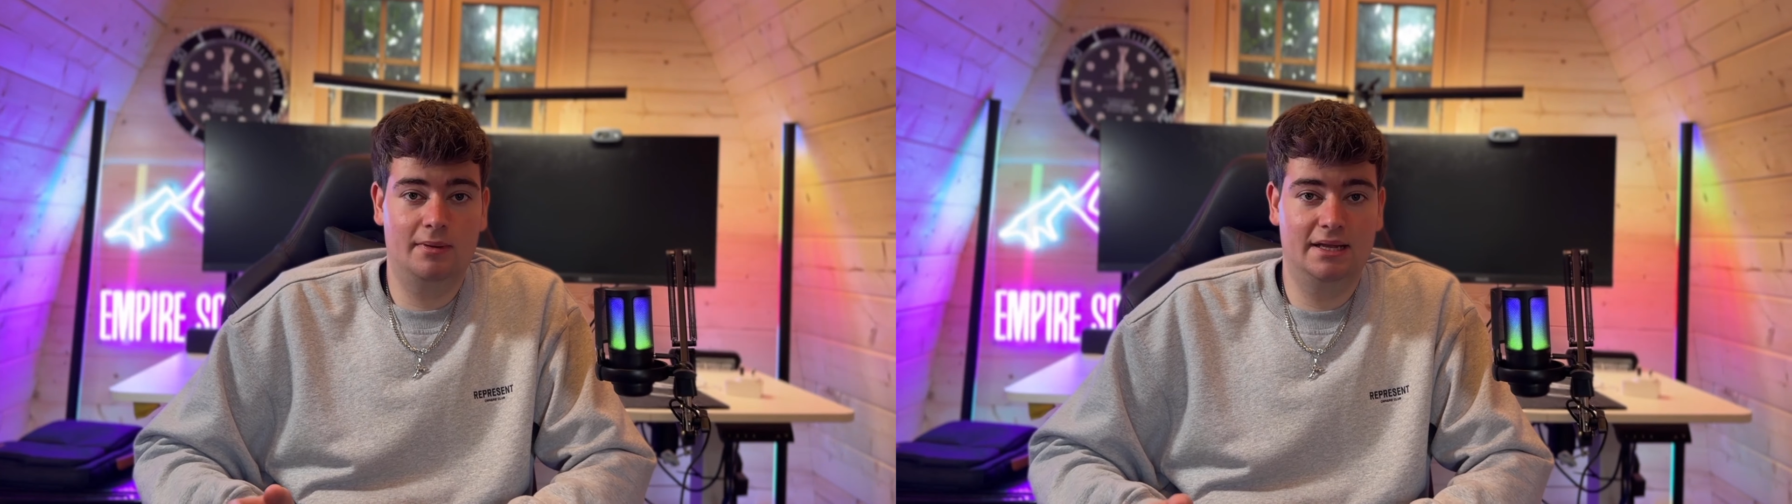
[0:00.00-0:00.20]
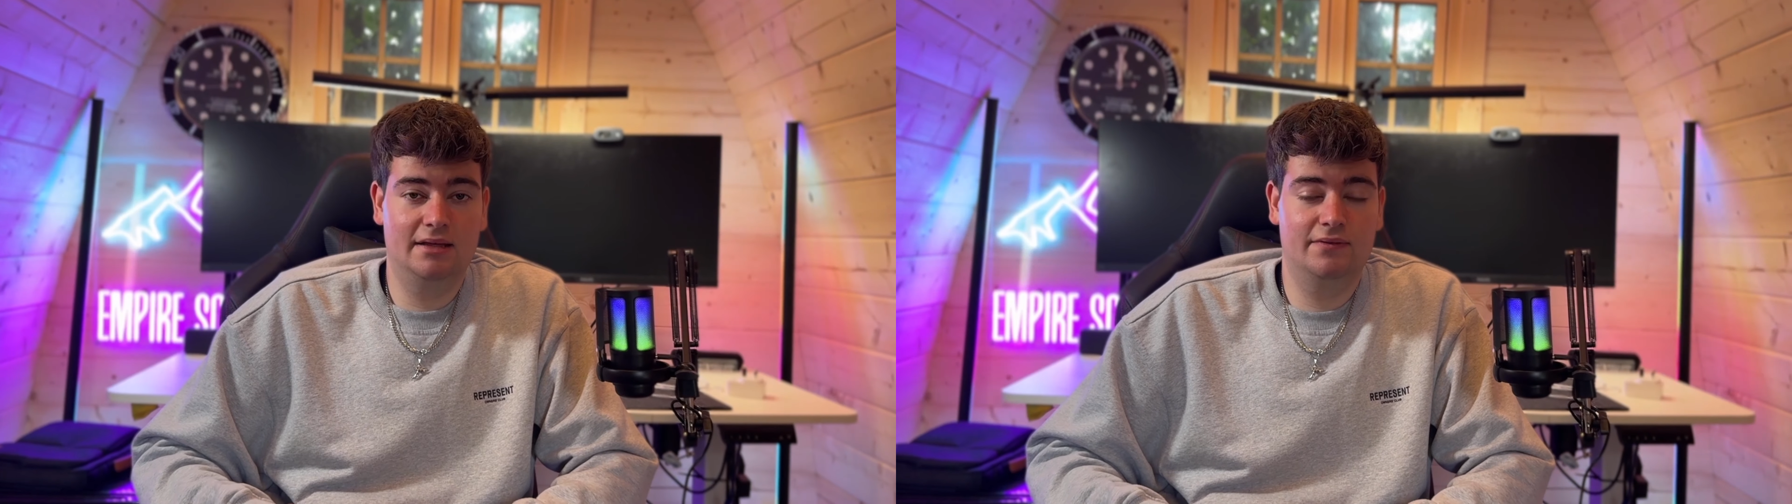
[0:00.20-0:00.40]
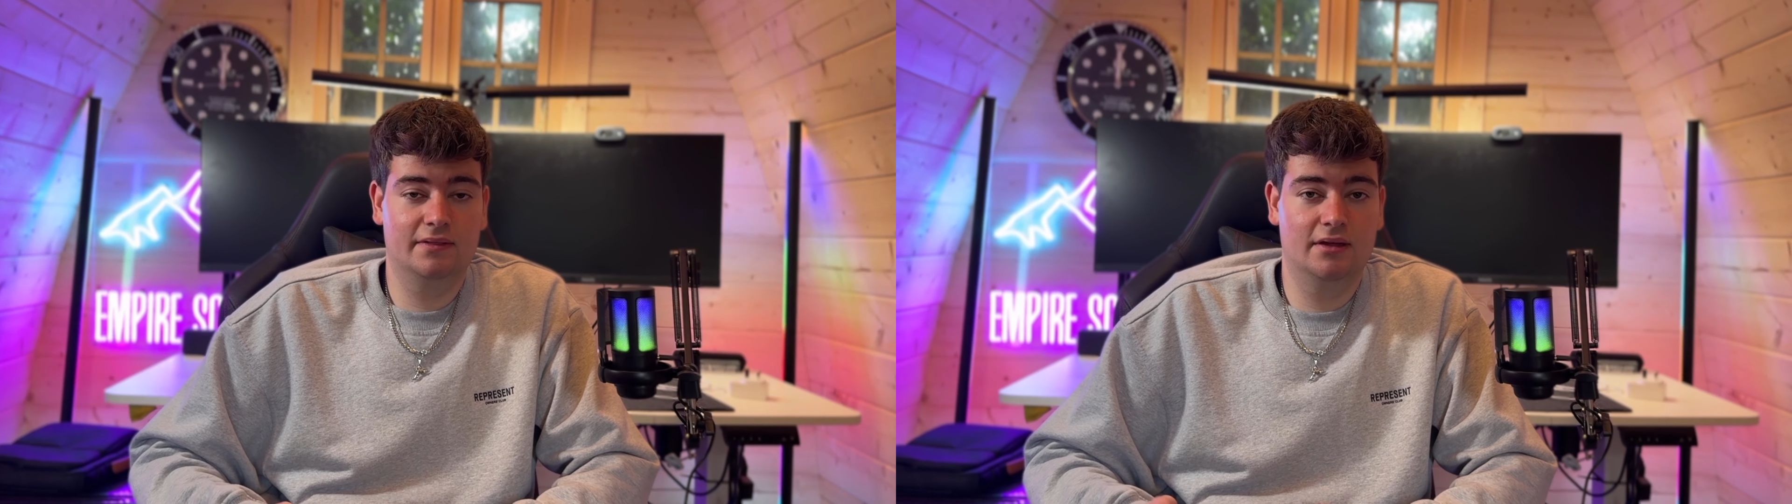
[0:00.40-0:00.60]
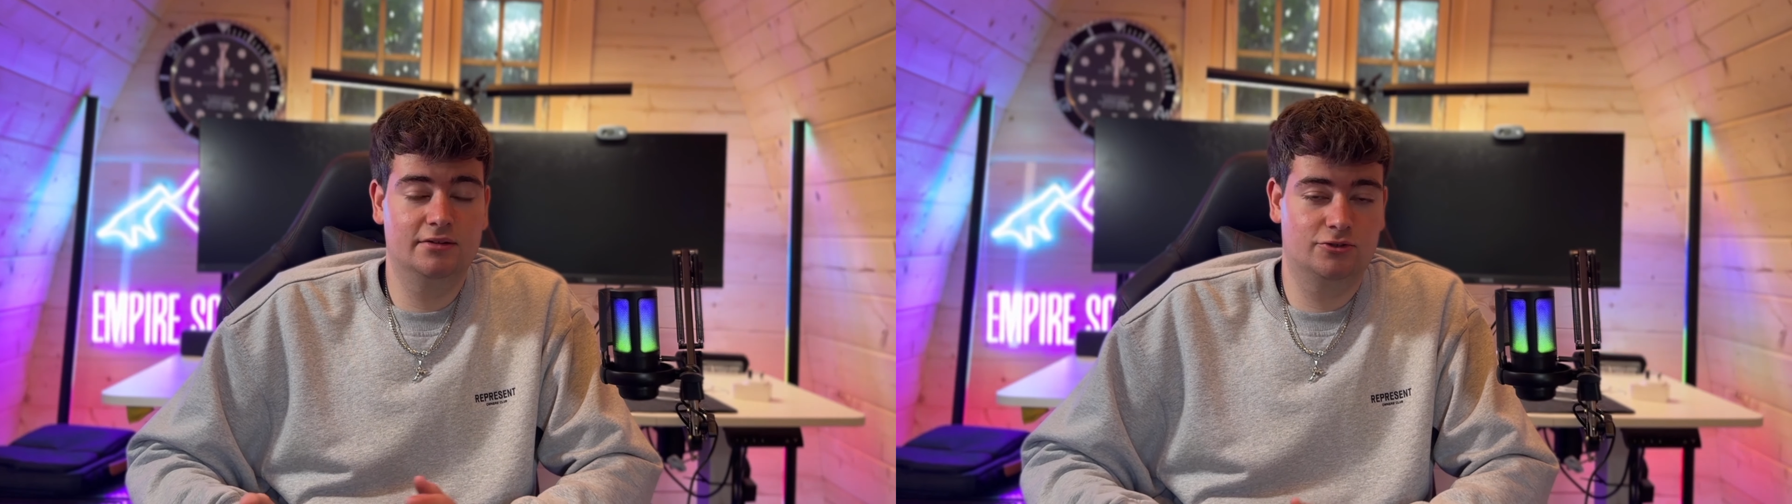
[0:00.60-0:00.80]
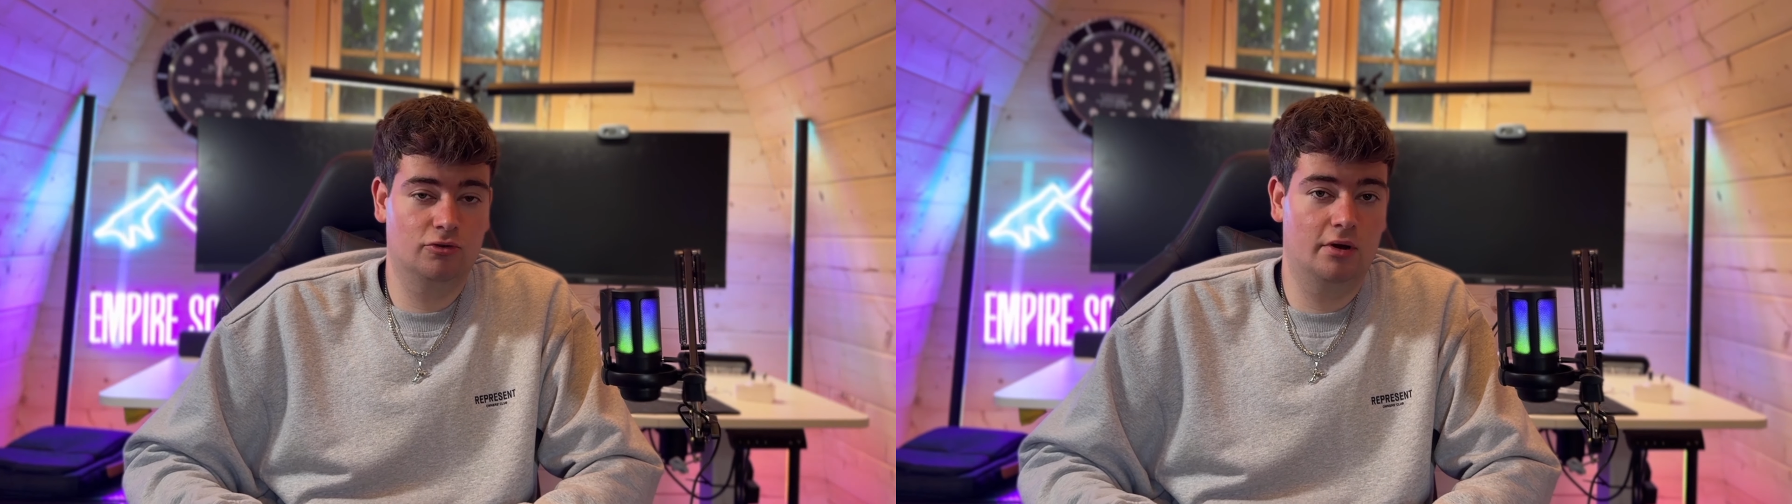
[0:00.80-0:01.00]
believing
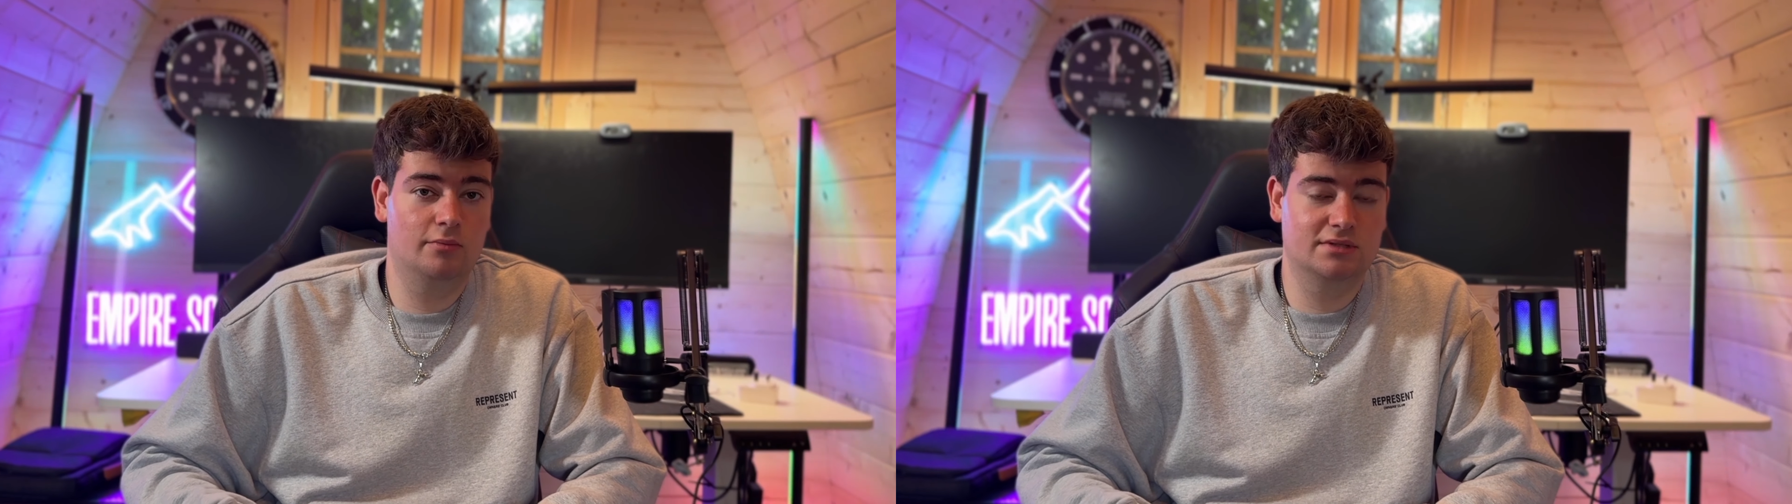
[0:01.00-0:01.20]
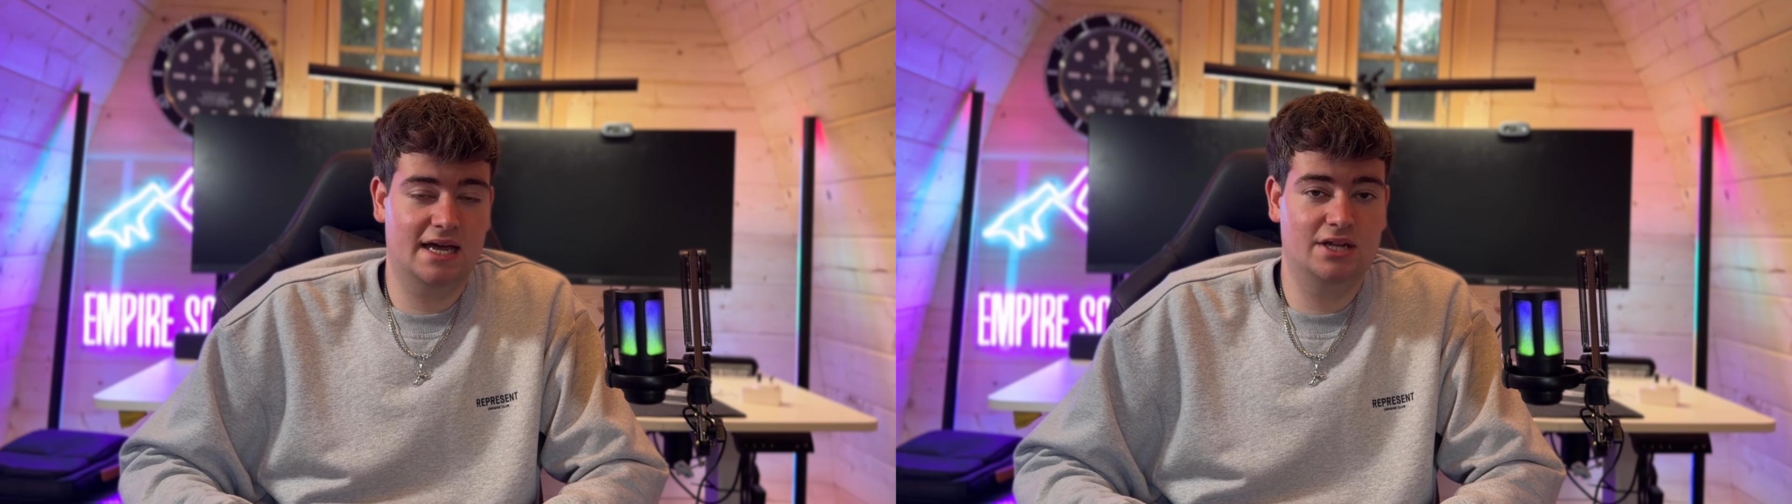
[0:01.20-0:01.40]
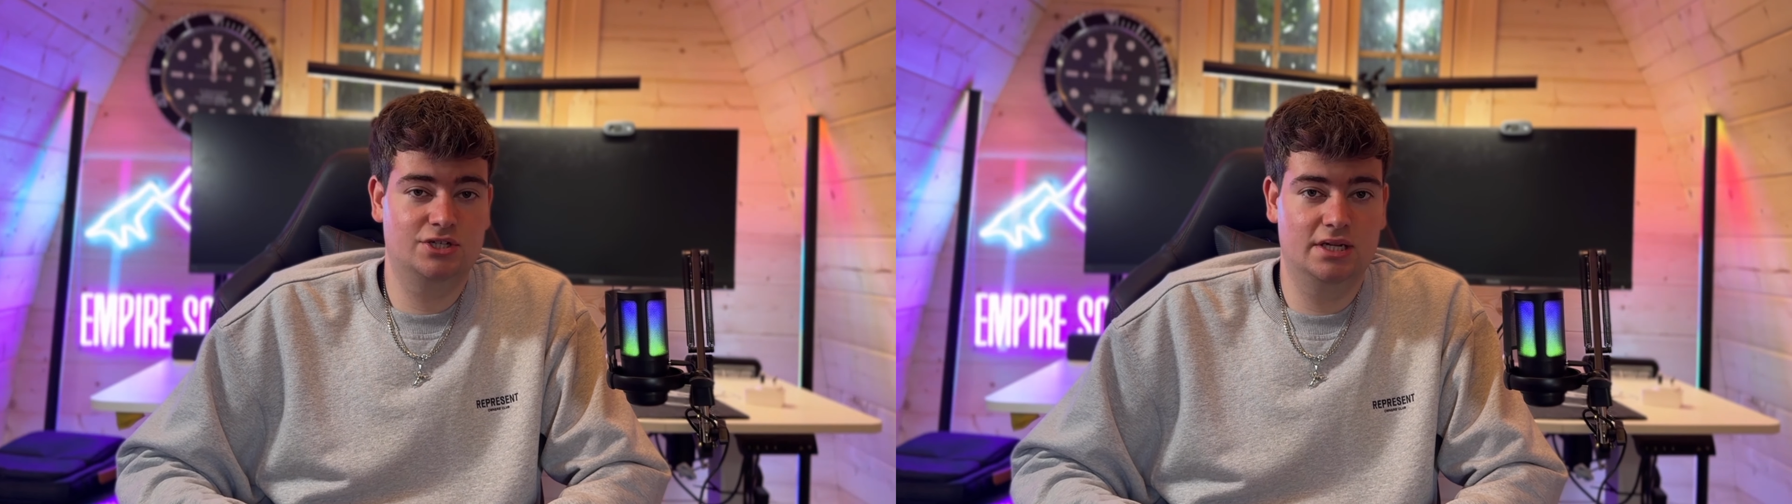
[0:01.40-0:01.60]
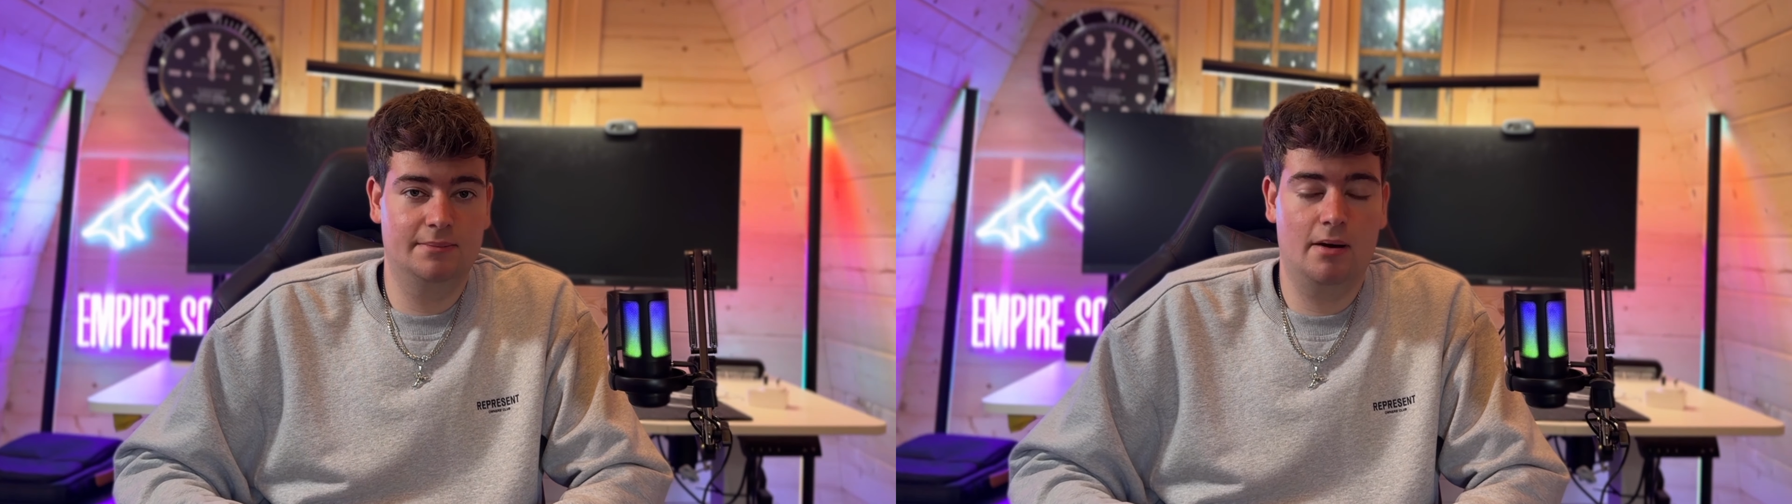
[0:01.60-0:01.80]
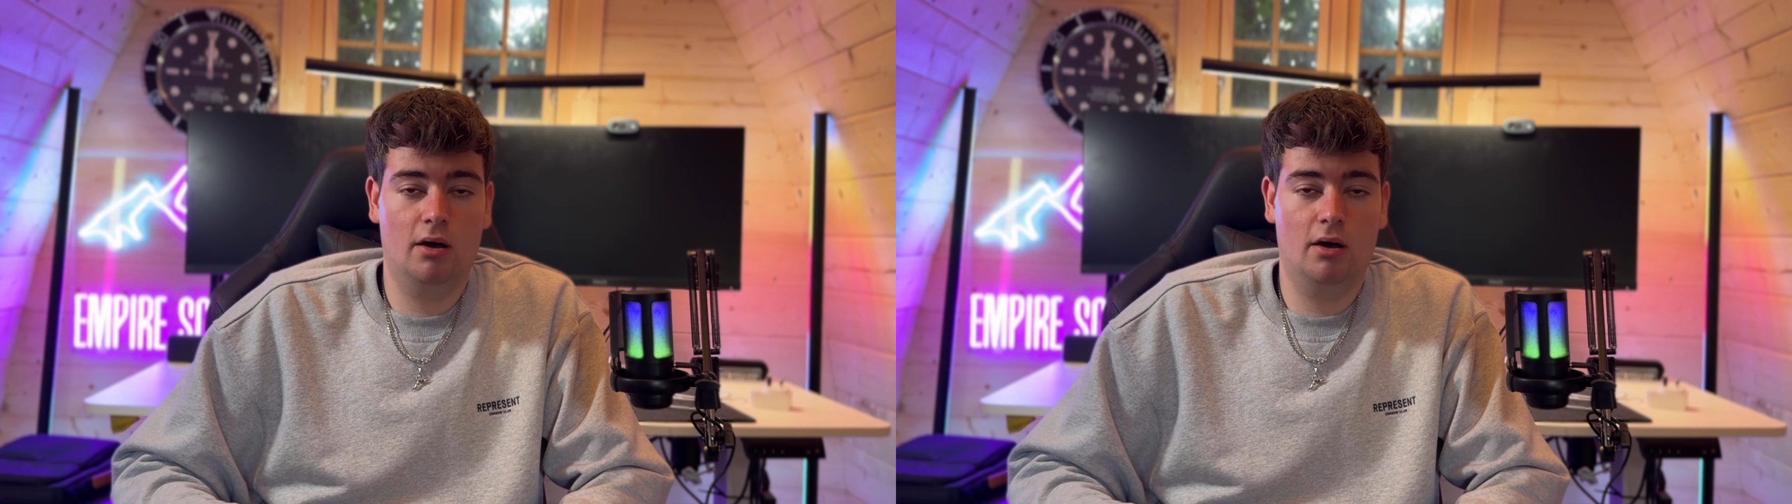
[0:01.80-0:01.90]
that Detroit was actually